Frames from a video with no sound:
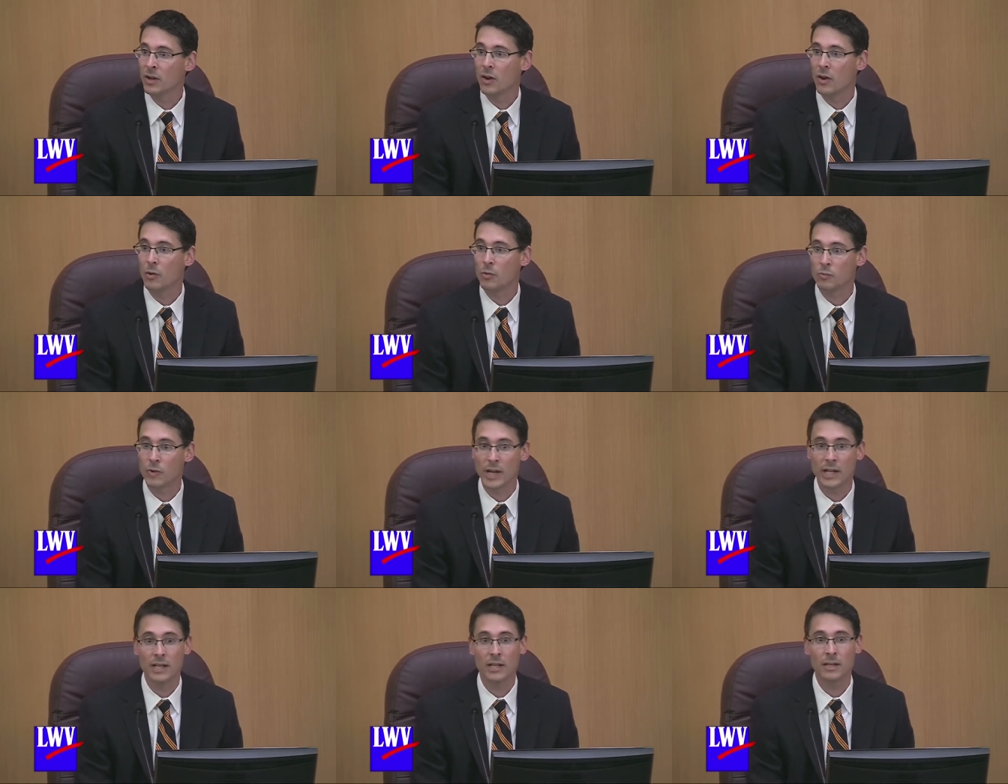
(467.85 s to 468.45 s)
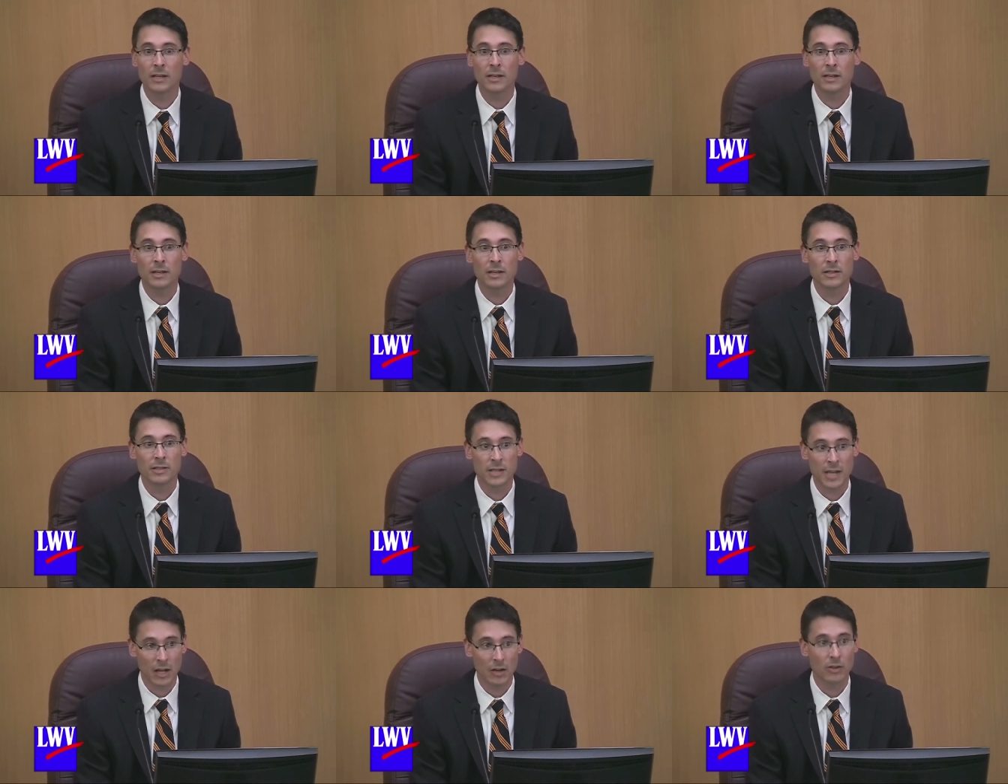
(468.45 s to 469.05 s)
already
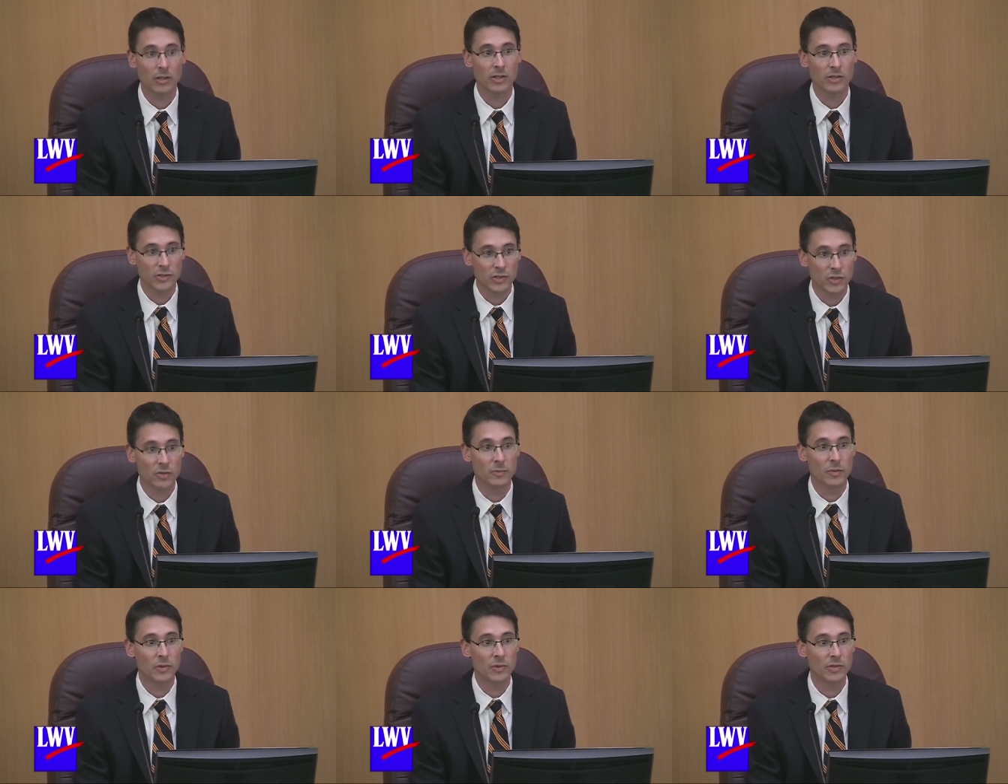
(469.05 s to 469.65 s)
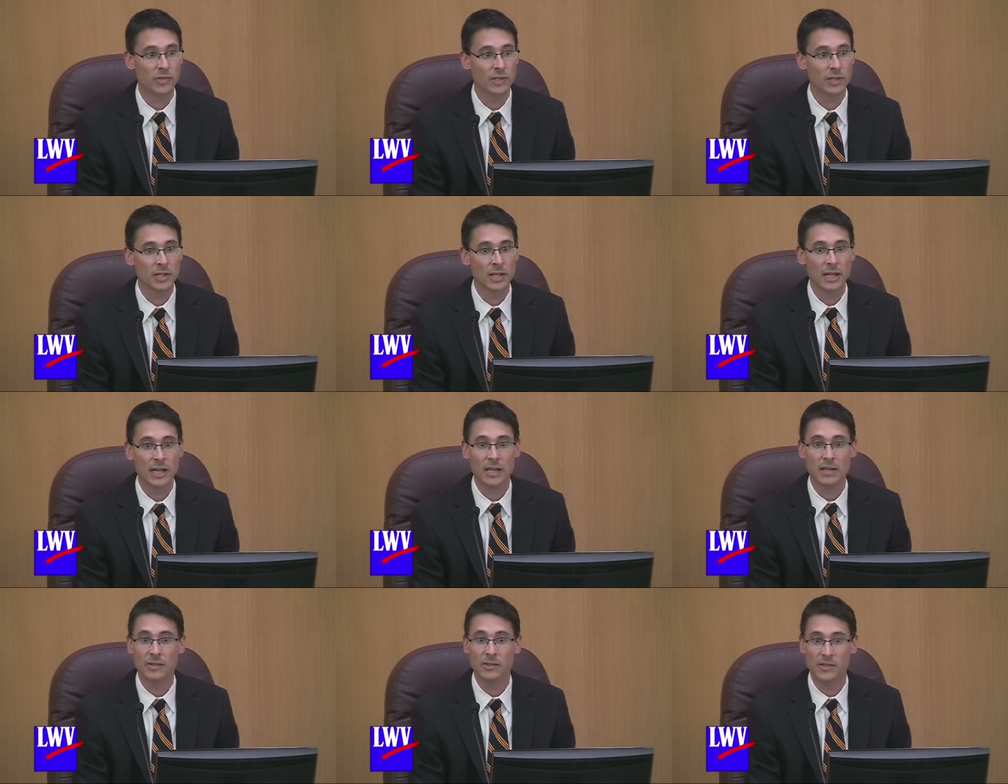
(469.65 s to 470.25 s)
tell consumers
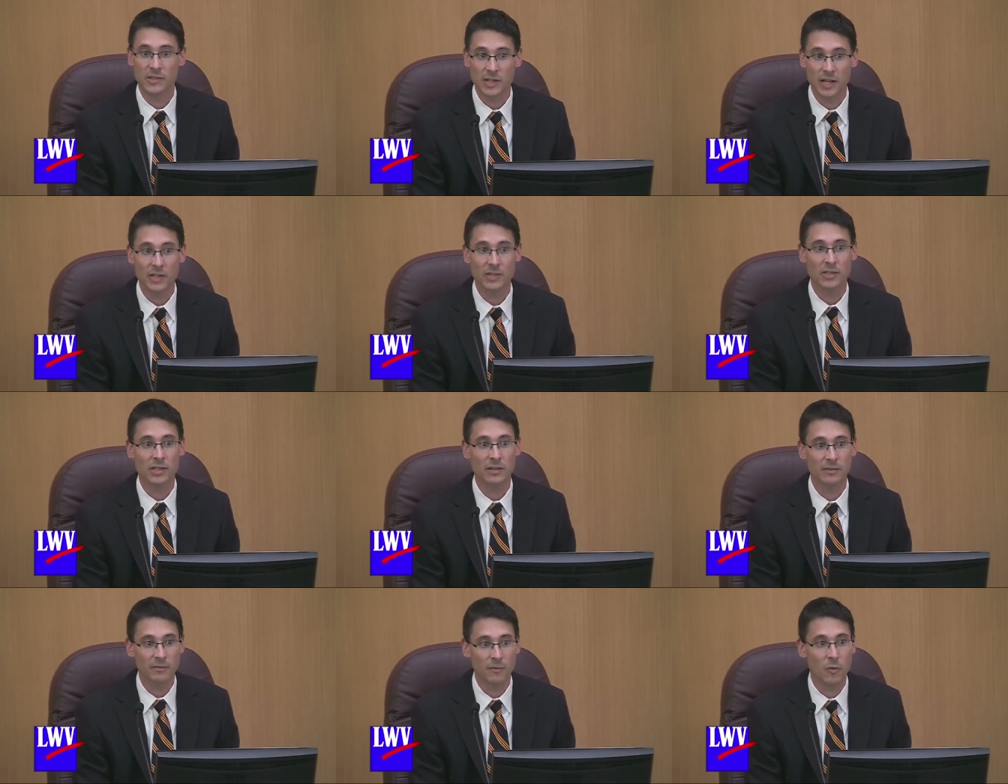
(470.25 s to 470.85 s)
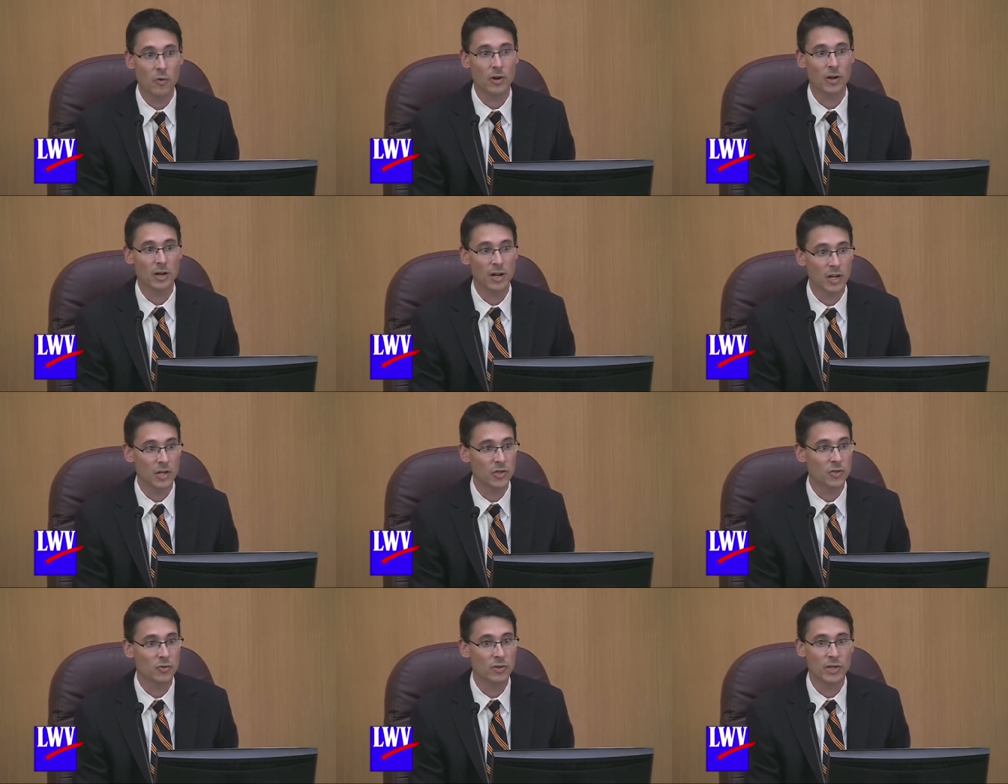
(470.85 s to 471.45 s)
in 64
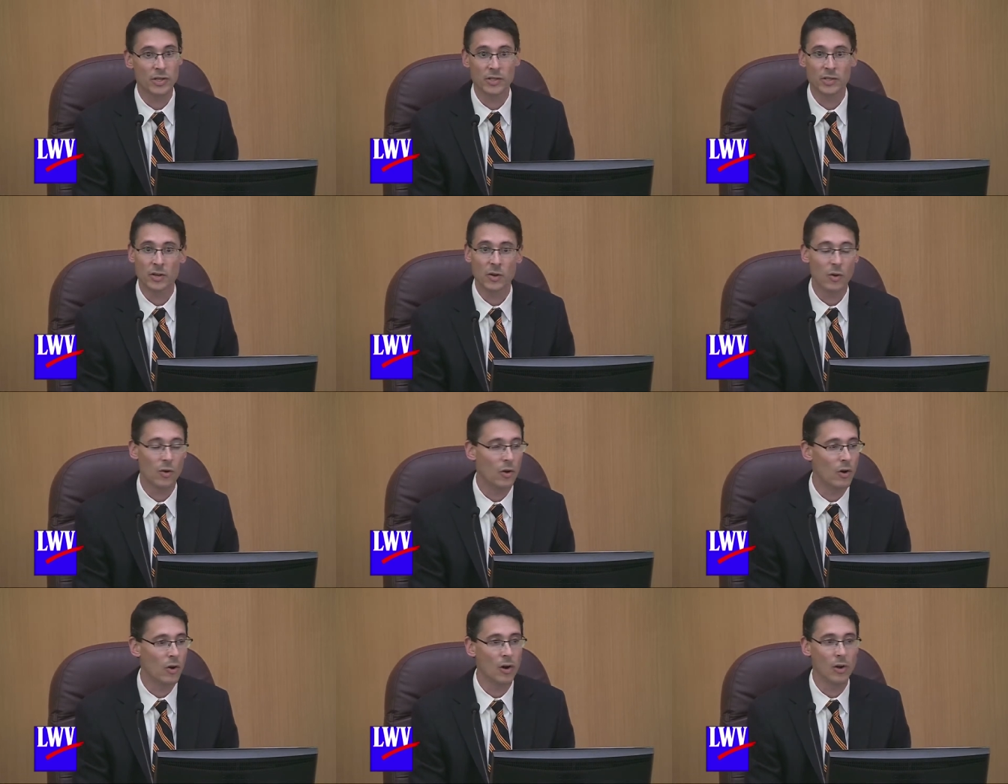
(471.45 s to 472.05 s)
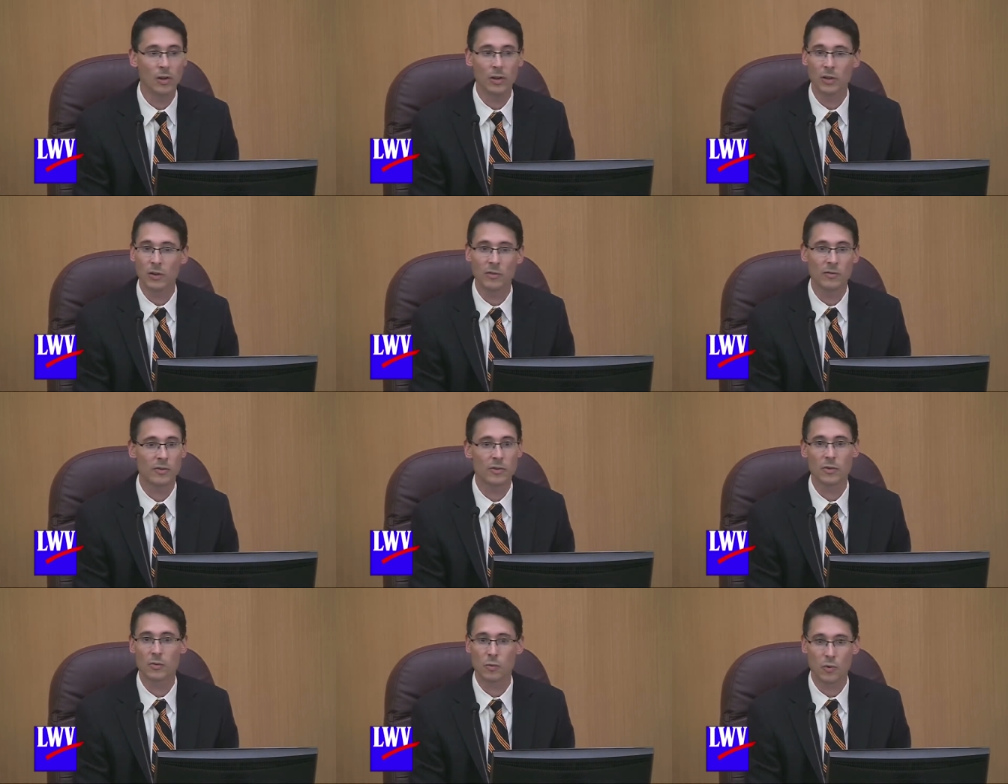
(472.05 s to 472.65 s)
countries all
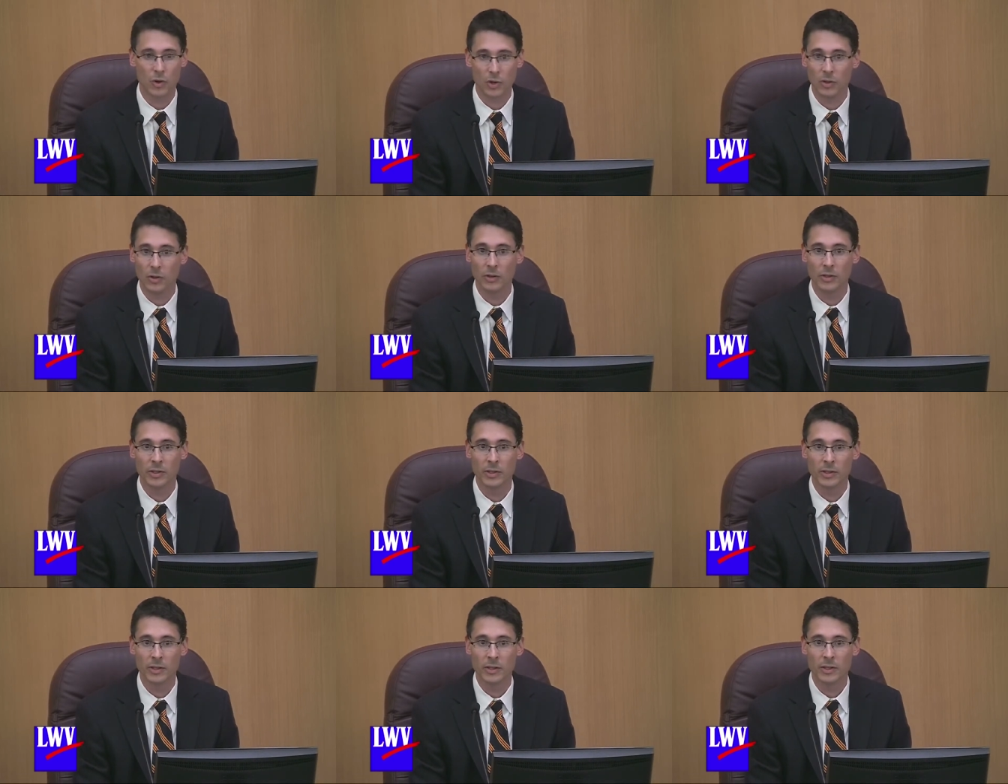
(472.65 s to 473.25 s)
over the world